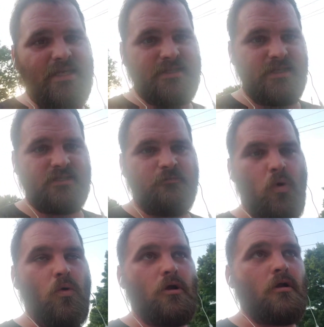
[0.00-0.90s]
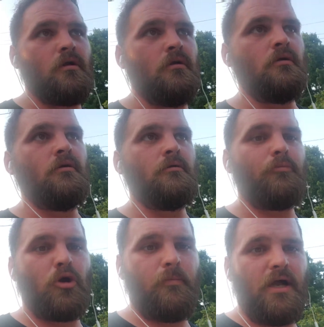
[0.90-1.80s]
cents more
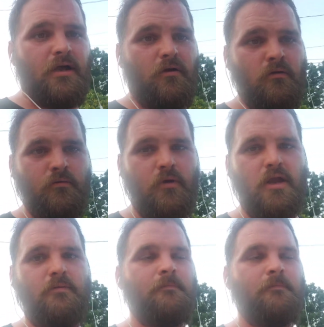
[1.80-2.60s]
per mile, right?